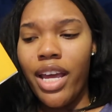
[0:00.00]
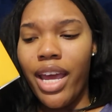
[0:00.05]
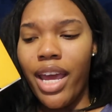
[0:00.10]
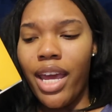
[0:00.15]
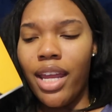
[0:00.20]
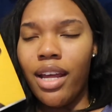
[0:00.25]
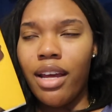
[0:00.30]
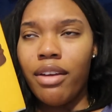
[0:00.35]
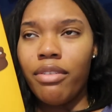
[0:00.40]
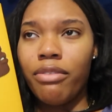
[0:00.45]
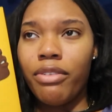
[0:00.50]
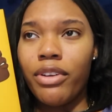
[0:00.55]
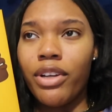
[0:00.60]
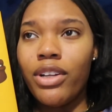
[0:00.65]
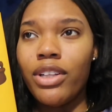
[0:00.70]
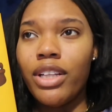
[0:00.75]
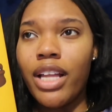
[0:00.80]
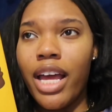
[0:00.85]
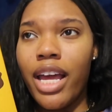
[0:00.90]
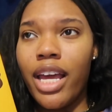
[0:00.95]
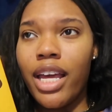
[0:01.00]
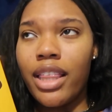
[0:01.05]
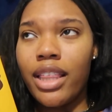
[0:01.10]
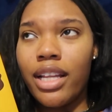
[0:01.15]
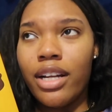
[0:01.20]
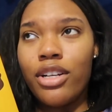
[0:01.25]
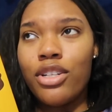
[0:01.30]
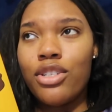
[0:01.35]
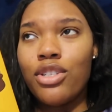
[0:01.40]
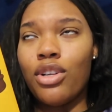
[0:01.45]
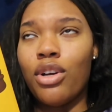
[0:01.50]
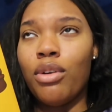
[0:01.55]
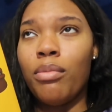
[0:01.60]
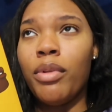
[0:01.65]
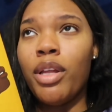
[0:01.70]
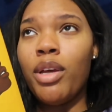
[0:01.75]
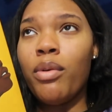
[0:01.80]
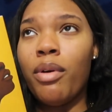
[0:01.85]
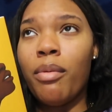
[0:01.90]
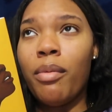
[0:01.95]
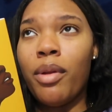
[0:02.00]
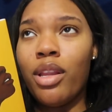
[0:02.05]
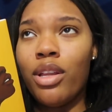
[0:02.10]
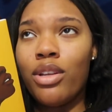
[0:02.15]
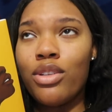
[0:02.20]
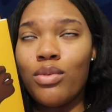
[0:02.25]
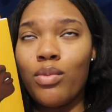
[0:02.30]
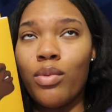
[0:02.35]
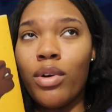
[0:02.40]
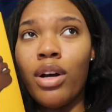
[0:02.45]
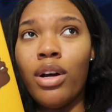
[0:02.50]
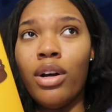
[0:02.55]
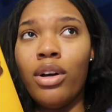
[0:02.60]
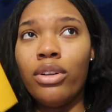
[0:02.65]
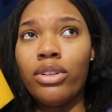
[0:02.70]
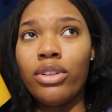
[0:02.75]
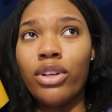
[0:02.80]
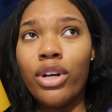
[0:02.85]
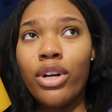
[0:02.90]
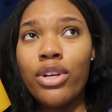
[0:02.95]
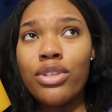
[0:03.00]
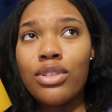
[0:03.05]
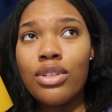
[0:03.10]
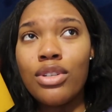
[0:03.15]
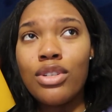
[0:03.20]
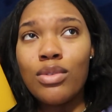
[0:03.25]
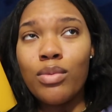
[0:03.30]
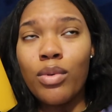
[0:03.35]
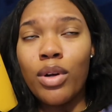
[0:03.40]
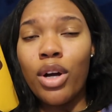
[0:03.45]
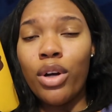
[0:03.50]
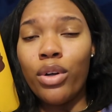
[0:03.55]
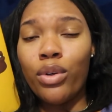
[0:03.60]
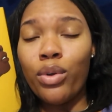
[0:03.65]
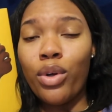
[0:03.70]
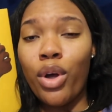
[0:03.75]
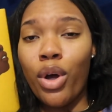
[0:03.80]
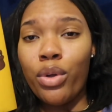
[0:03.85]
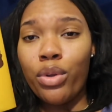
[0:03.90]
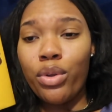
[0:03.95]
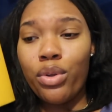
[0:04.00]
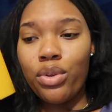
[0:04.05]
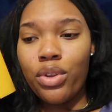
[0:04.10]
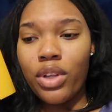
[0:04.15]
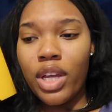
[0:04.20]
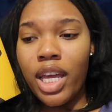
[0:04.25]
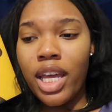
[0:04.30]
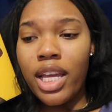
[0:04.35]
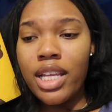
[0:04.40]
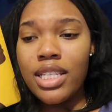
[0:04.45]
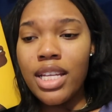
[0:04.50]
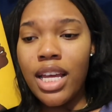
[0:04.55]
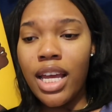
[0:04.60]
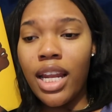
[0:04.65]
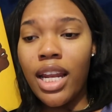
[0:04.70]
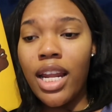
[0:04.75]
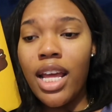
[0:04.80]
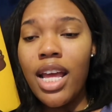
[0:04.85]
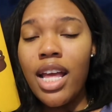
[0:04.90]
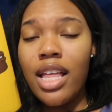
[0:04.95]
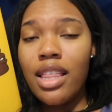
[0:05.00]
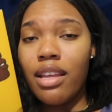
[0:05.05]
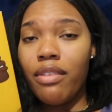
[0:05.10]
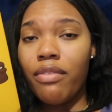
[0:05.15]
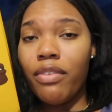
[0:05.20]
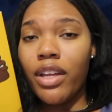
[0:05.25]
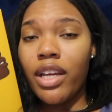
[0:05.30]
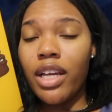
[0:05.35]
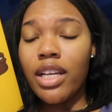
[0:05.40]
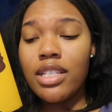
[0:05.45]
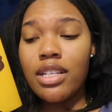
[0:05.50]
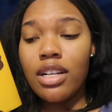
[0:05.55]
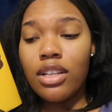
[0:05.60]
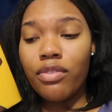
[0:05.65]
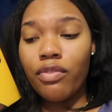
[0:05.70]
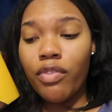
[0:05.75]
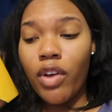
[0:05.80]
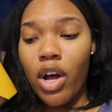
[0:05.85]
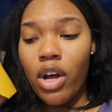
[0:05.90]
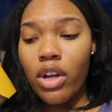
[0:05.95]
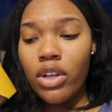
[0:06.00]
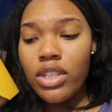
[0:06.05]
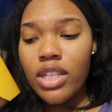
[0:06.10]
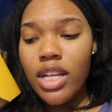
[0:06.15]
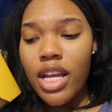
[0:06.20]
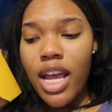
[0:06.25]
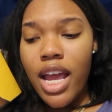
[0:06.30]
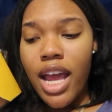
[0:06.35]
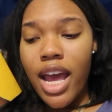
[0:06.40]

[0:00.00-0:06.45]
And I feel like there's so many women in this world, girls in this world, who go through things and they feel like it's their fault.